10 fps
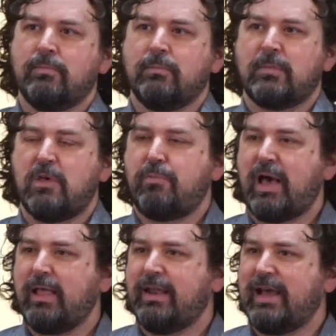And
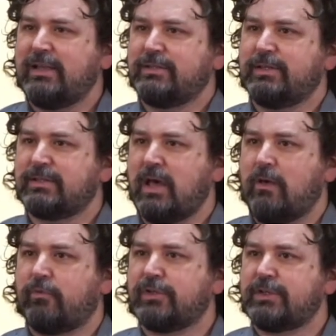Pilate has this
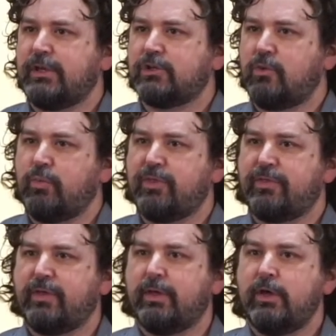conversation with the